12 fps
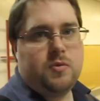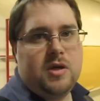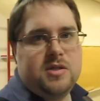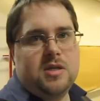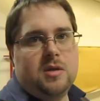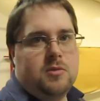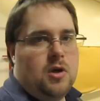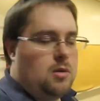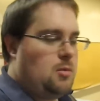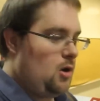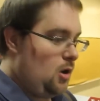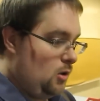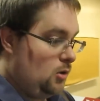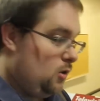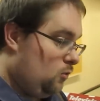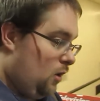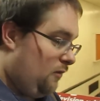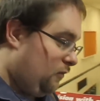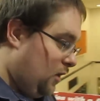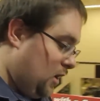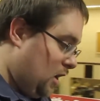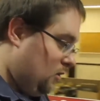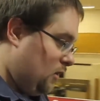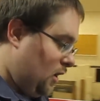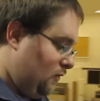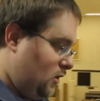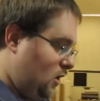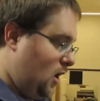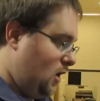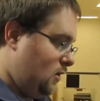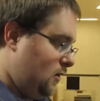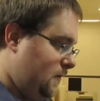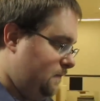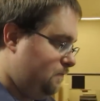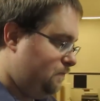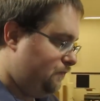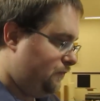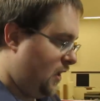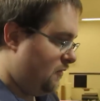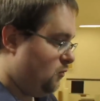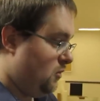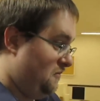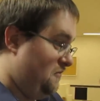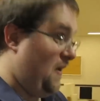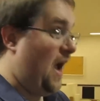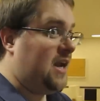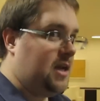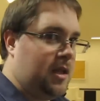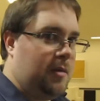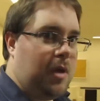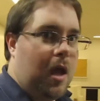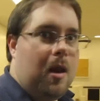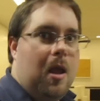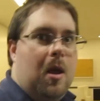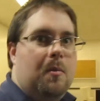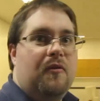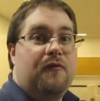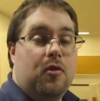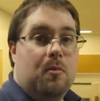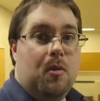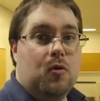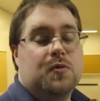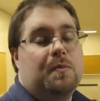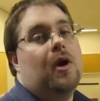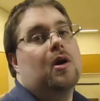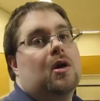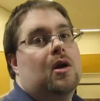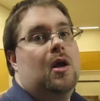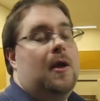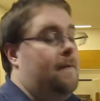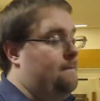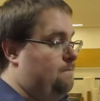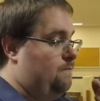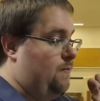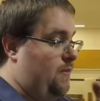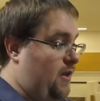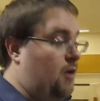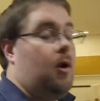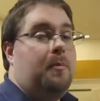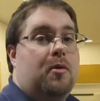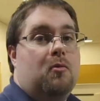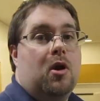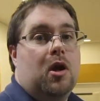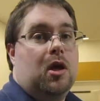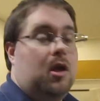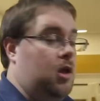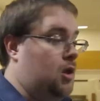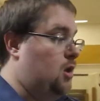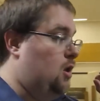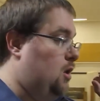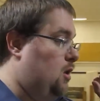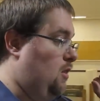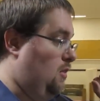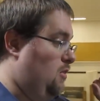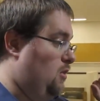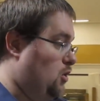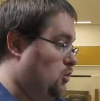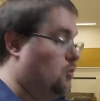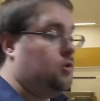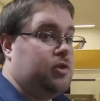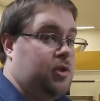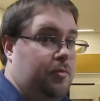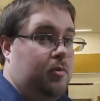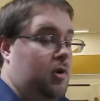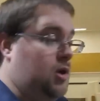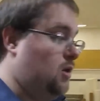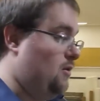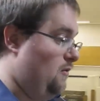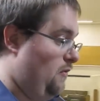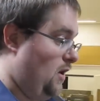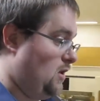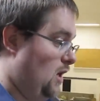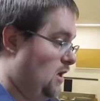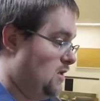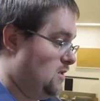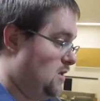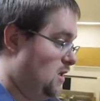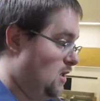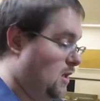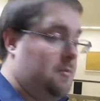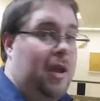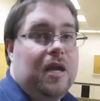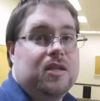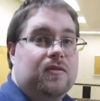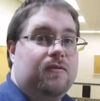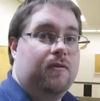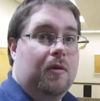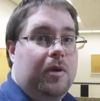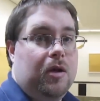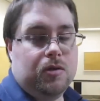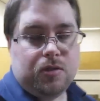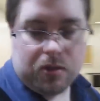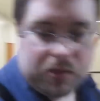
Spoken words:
Y, and Z I'm talking about are a little rough right now. They haven't refined them yet, but for the most part, they're up and running. The controller's up and running, and in fact, I can send it commands from here. So